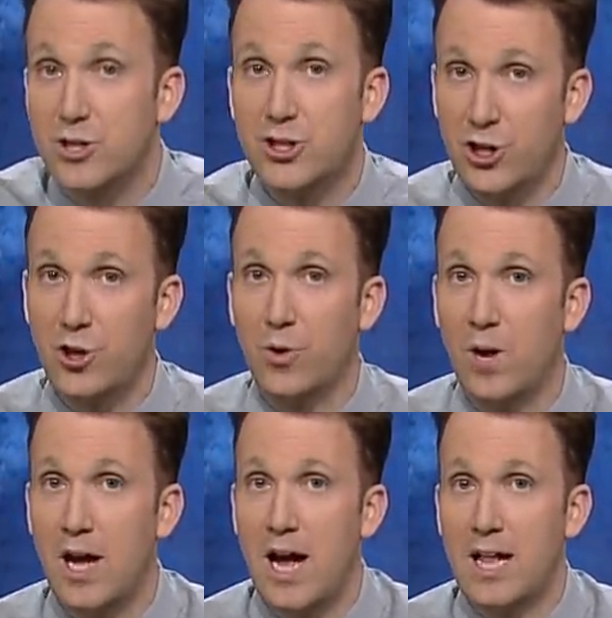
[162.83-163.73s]
2,
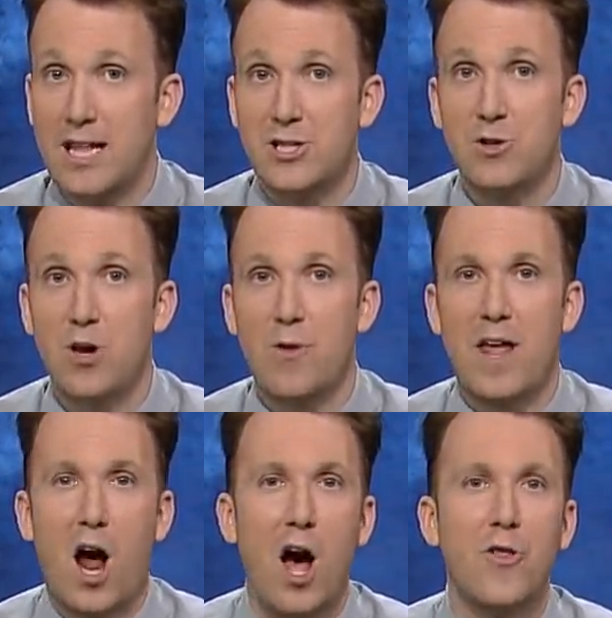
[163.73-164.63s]
it lets you know
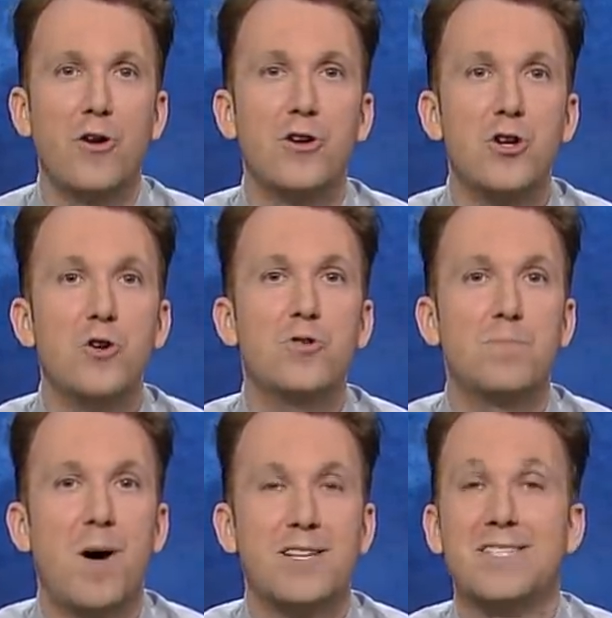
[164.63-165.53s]
that other news
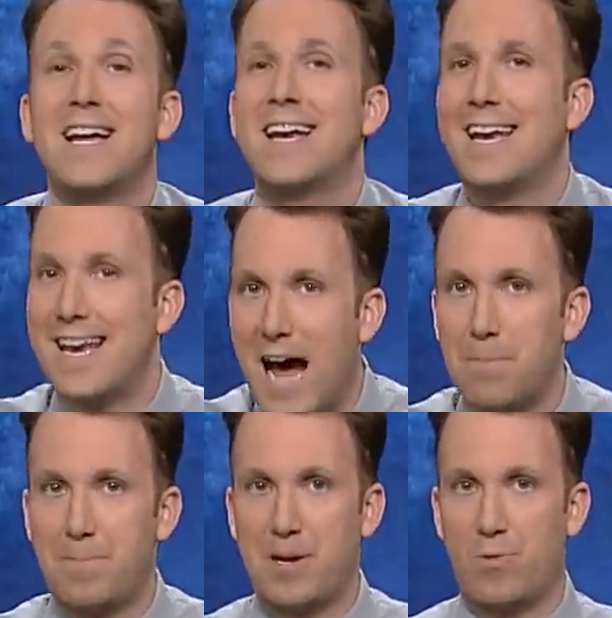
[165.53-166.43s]
must
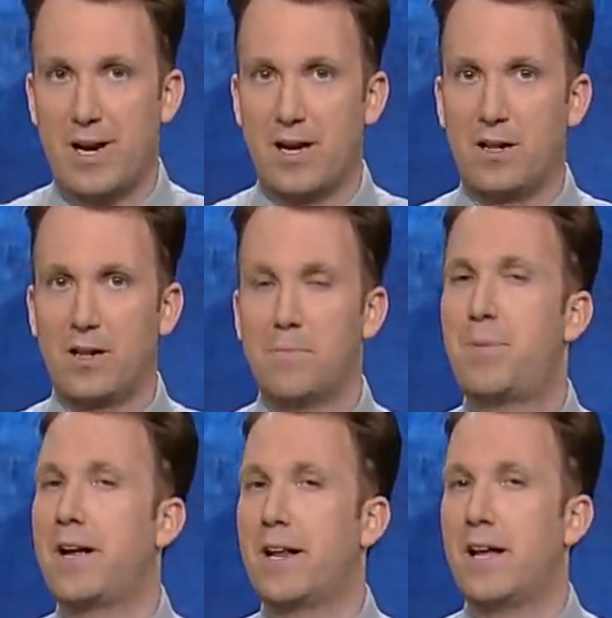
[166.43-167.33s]
not be real,
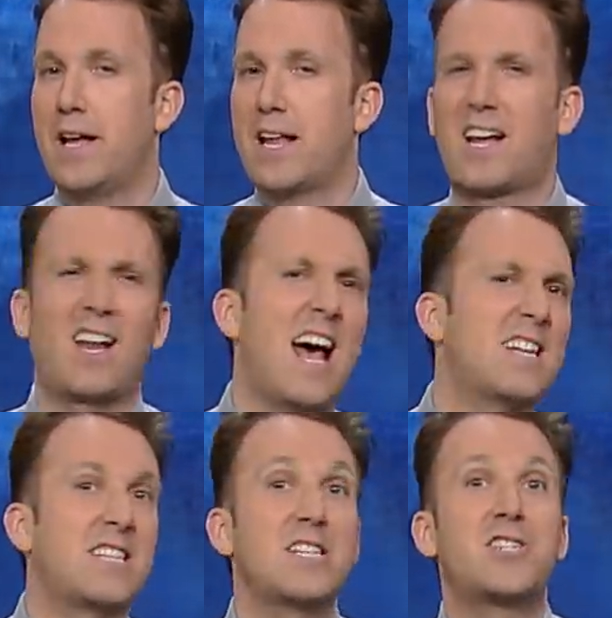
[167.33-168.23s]
but in a
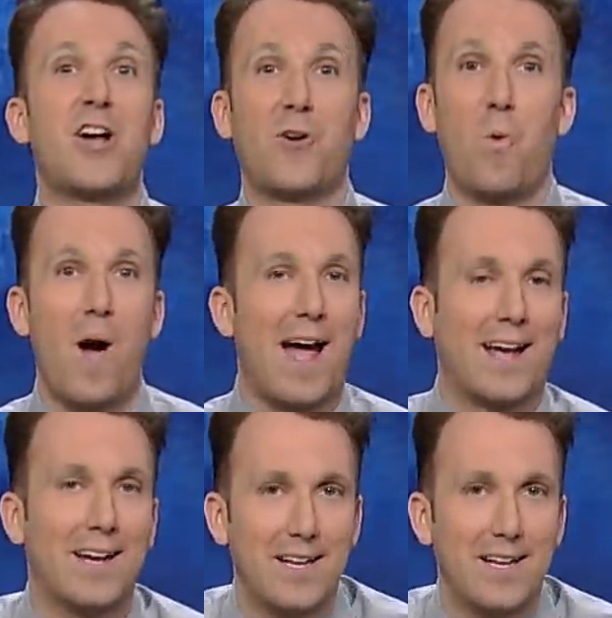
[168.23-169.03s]
classy, subtle way.